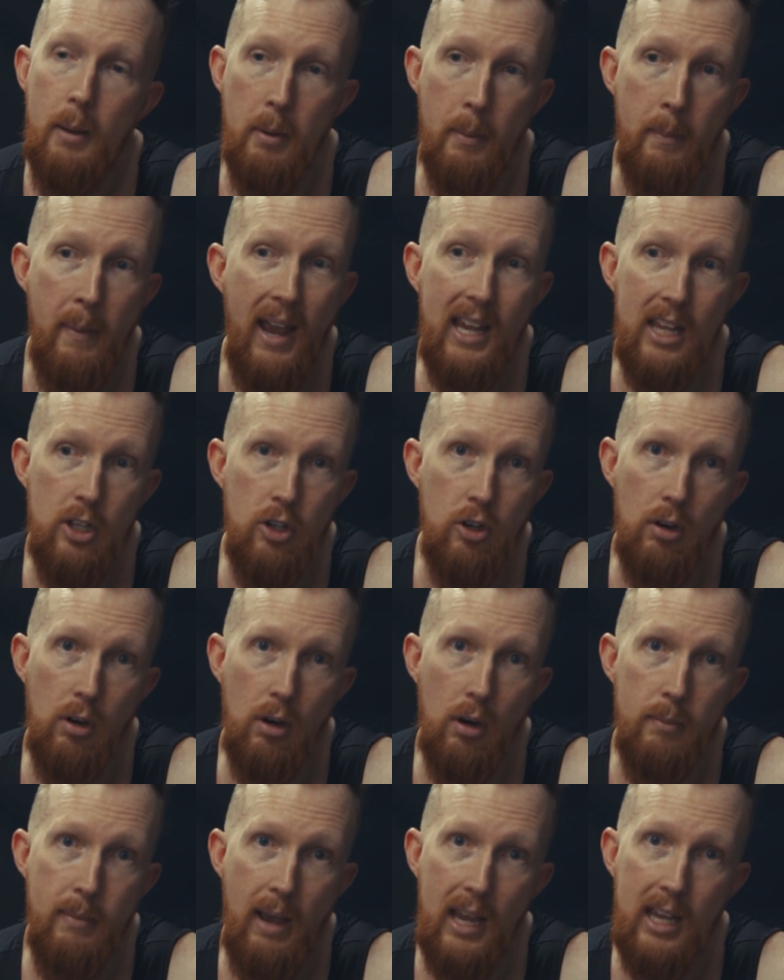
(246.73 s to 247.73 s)
But making
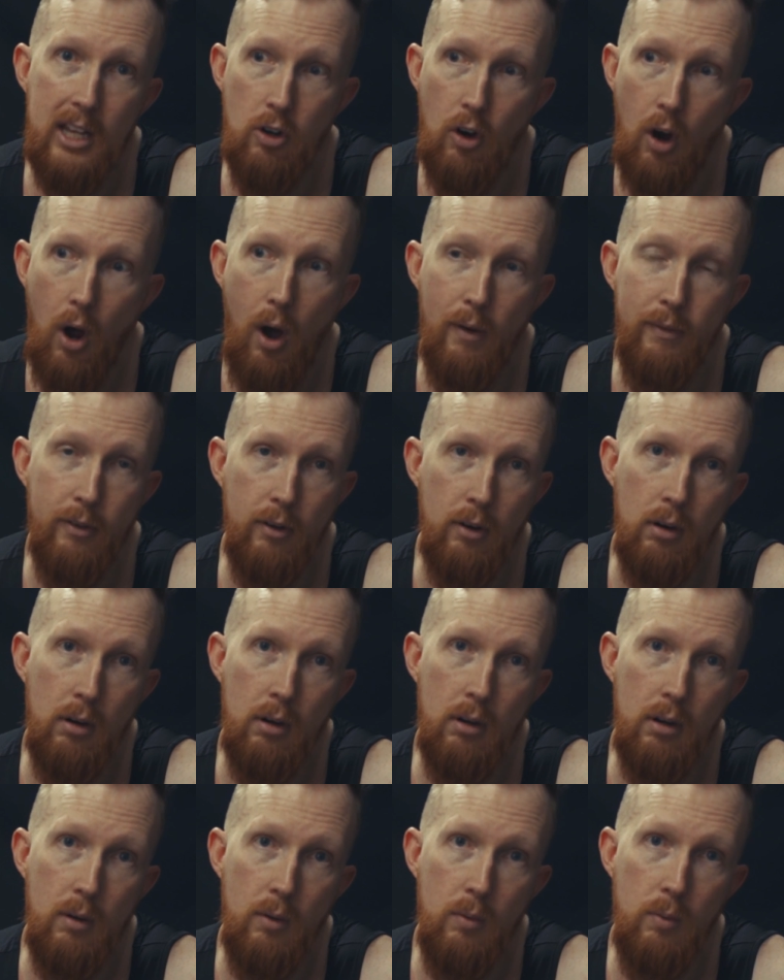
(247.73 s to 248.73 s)
your
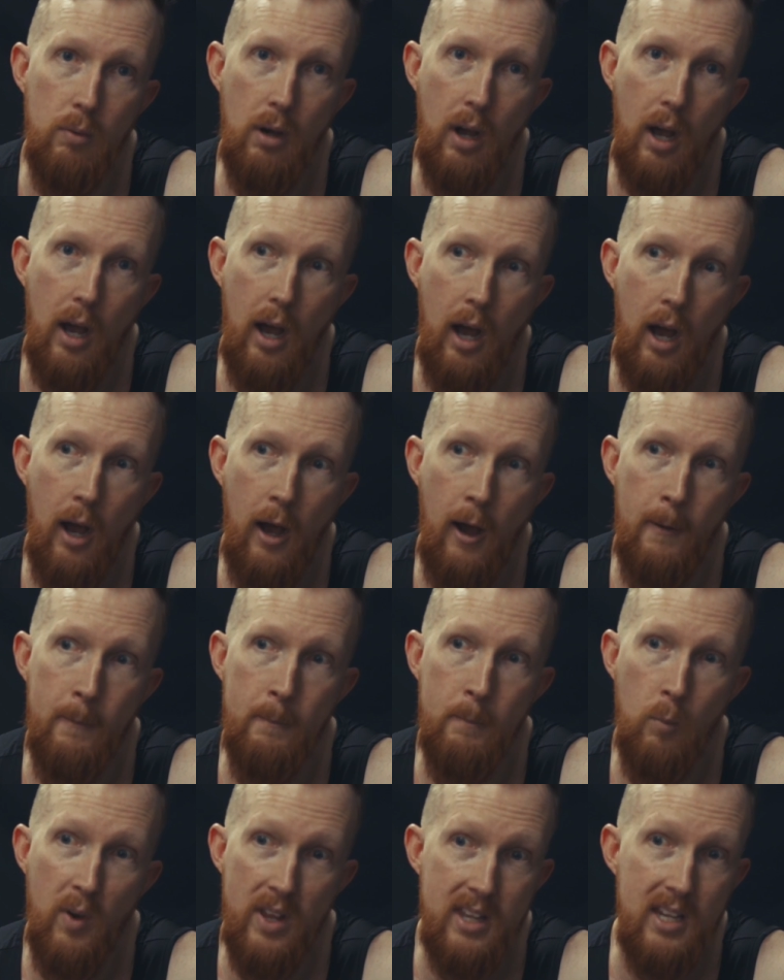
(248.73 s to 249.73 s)
offer
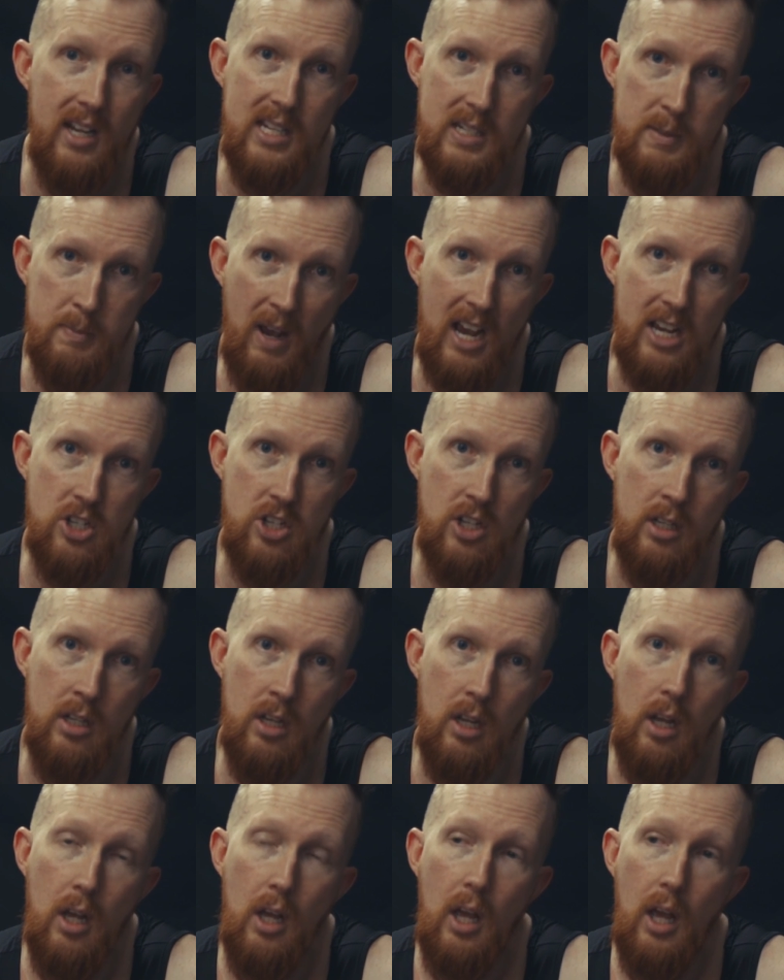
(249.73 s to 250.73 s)
with an
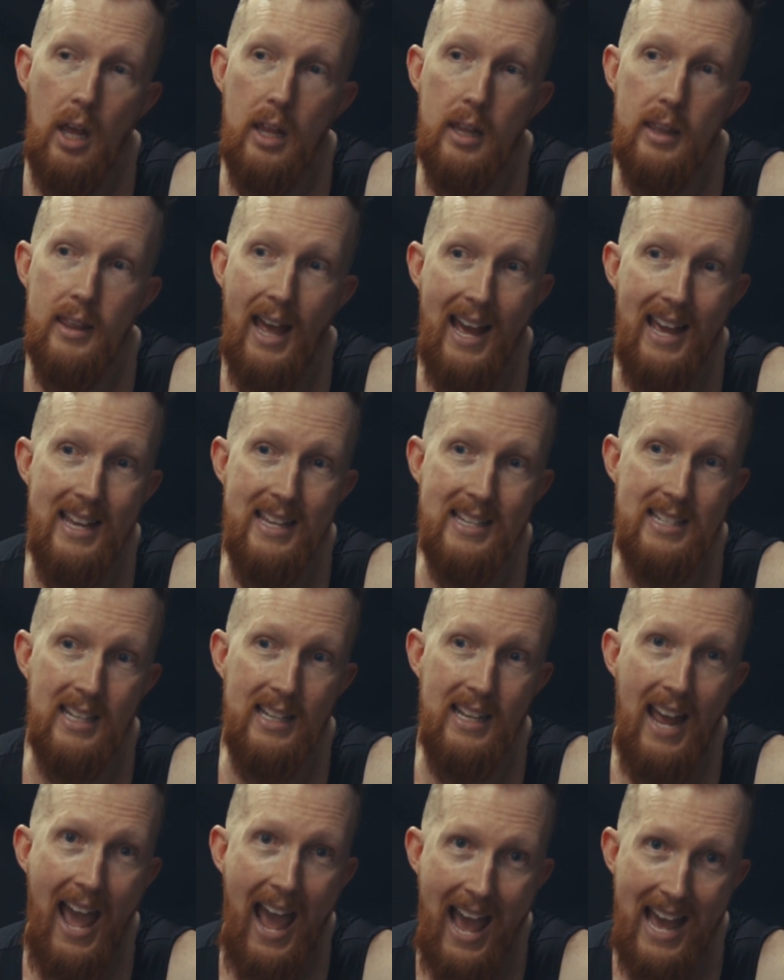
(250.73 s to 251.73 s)
inspection that is
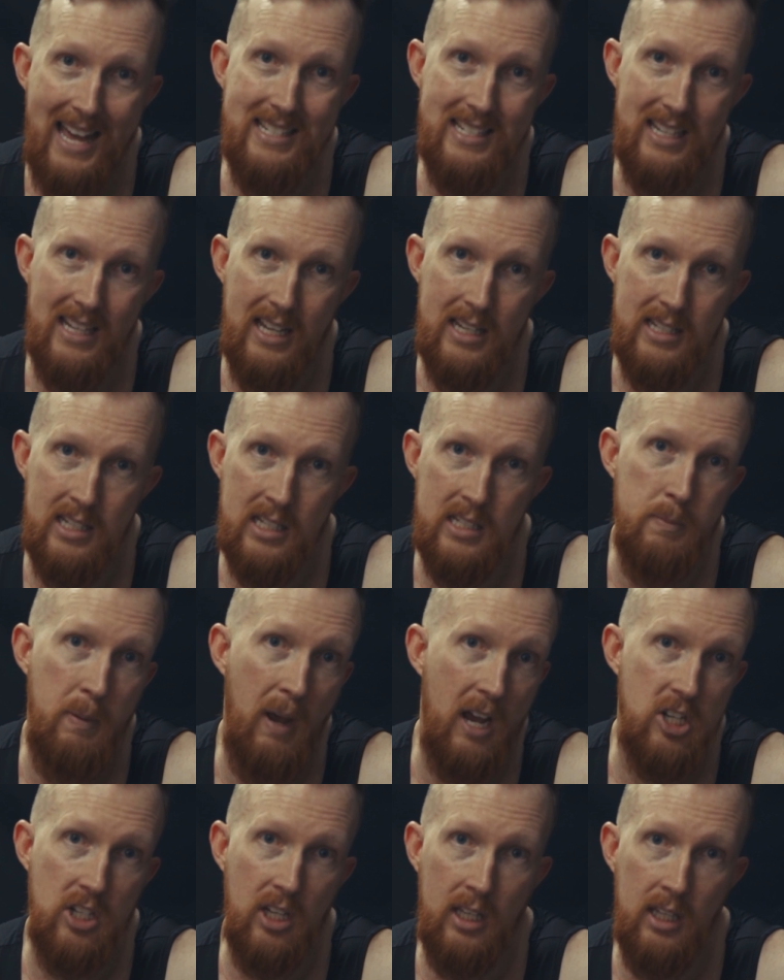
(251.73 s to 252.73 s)
an as-is
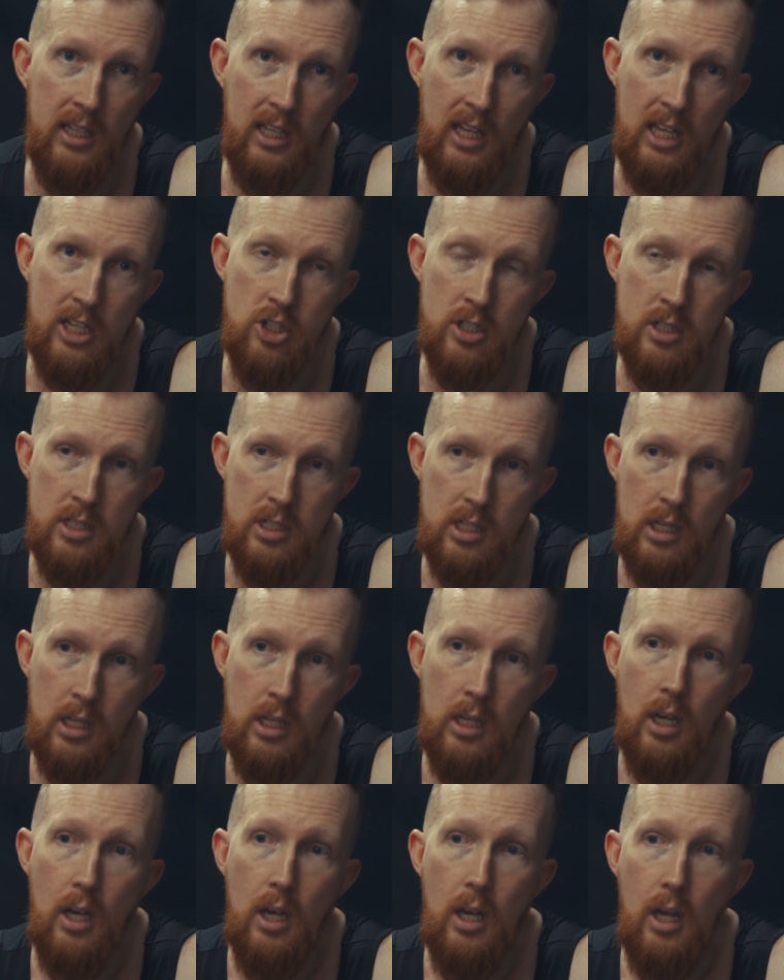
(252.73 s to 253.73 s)
inspection contingency,
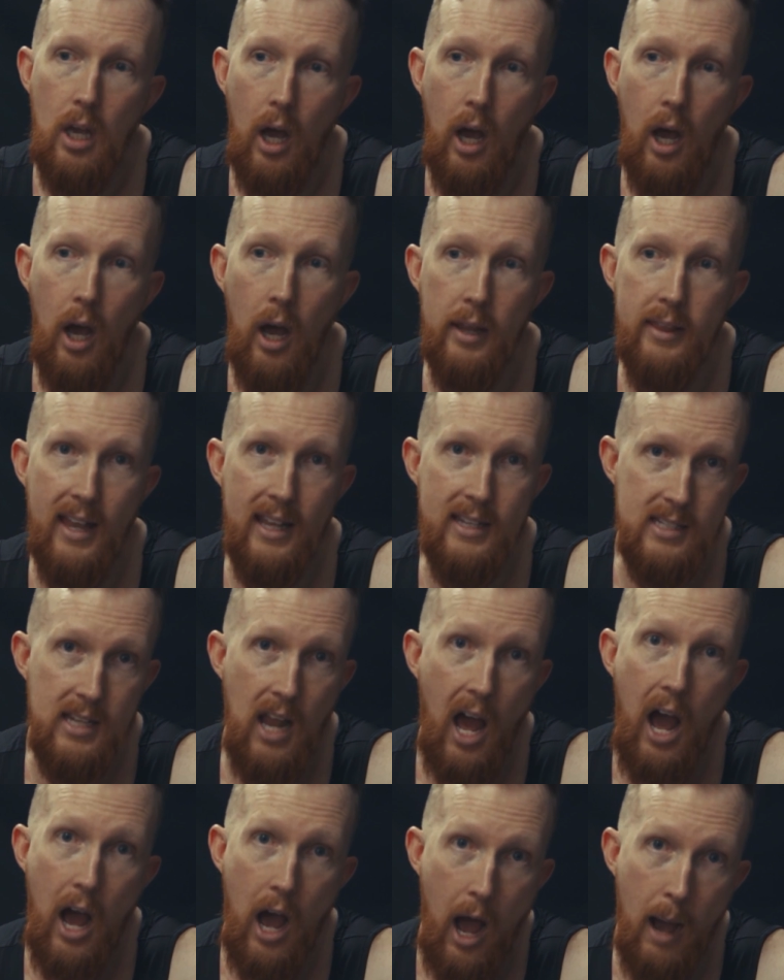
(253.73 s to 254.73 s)
that's
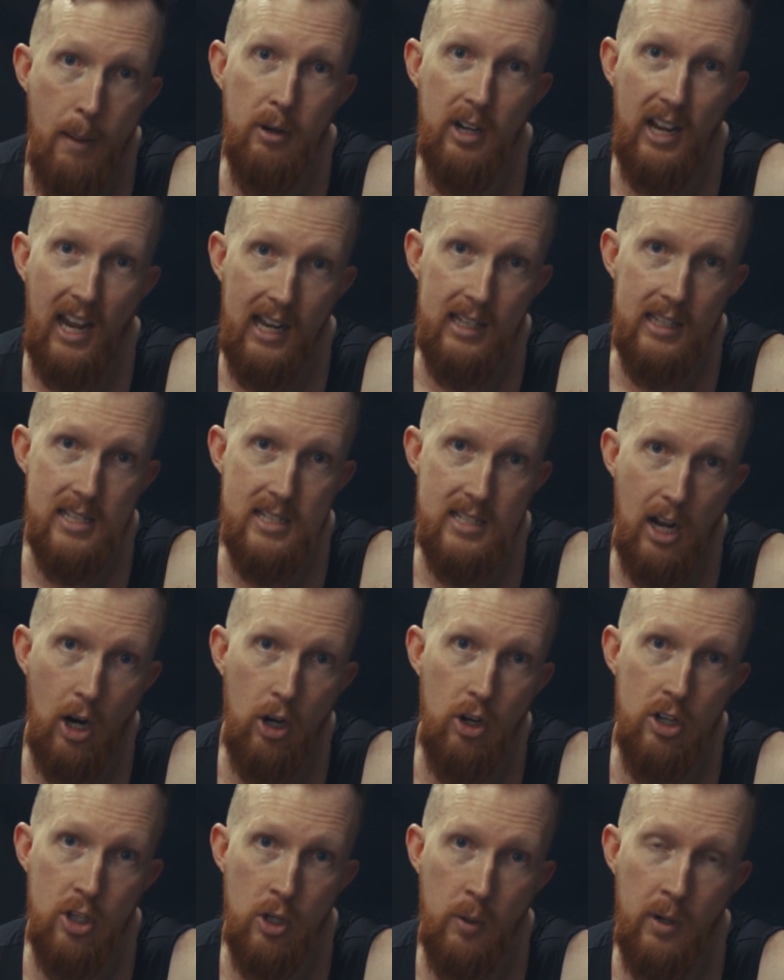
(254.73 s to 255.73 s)
not obligating the
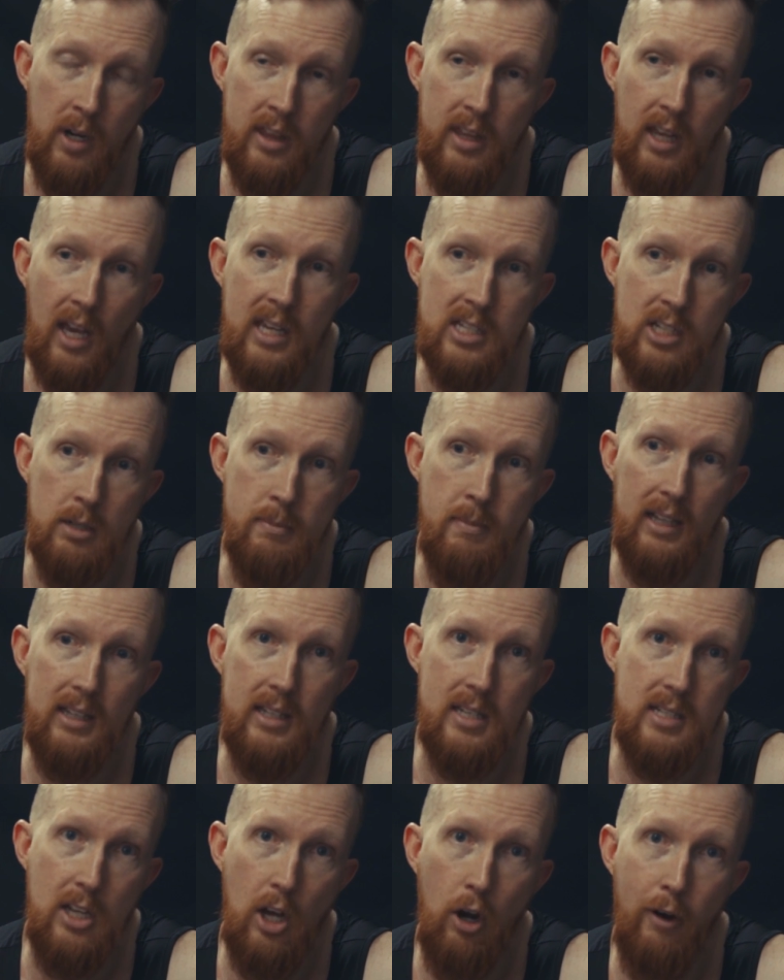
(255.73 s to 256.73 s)
seller to do anything, is gonna make
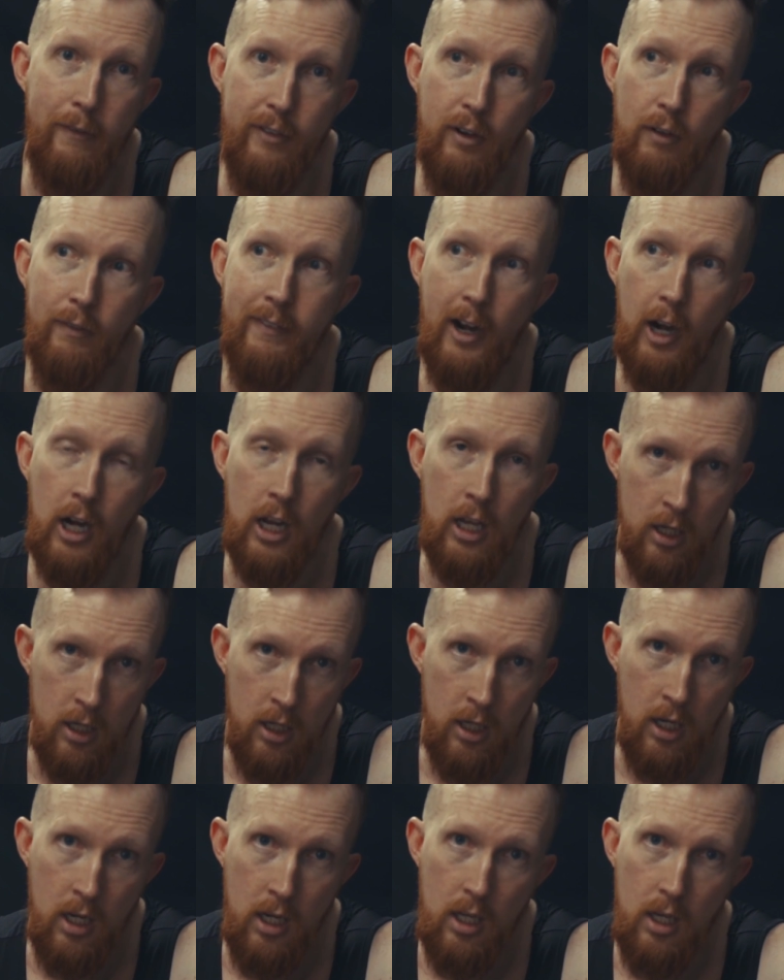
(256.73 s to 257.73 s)
the seller feel very
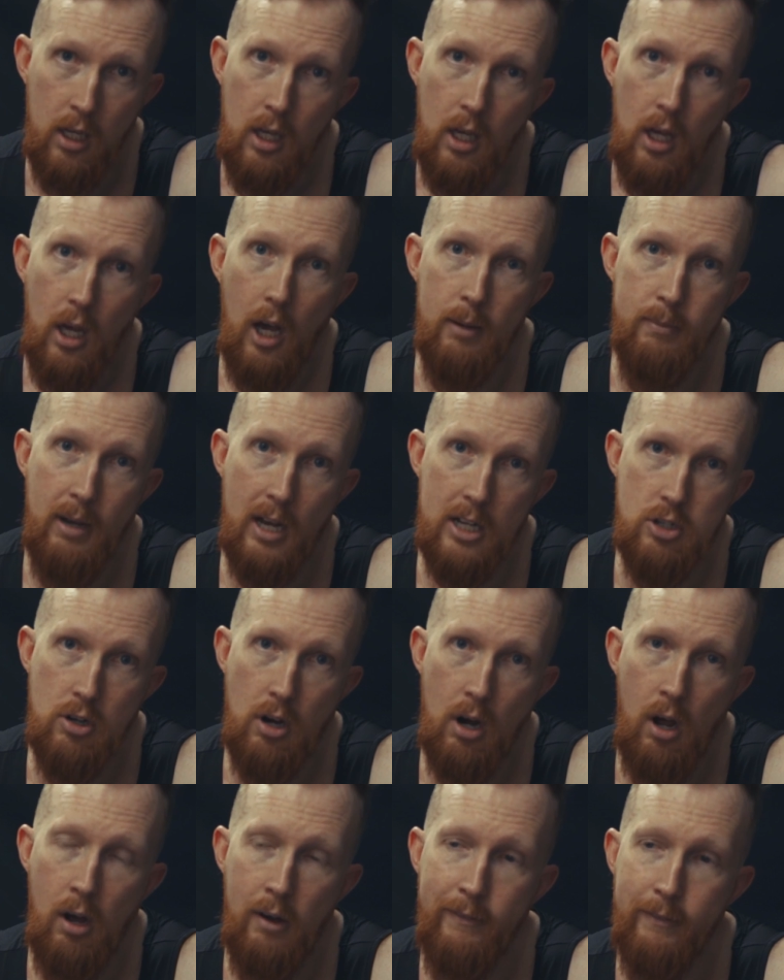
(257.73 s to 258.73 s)
good about
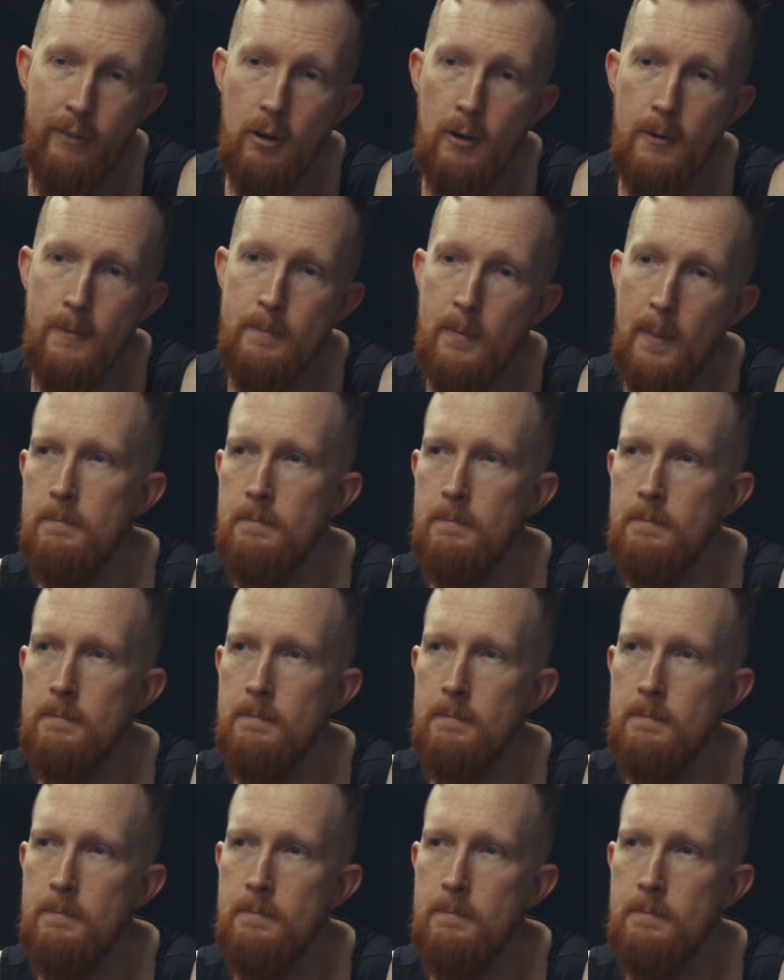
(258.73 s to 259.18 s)
your offer.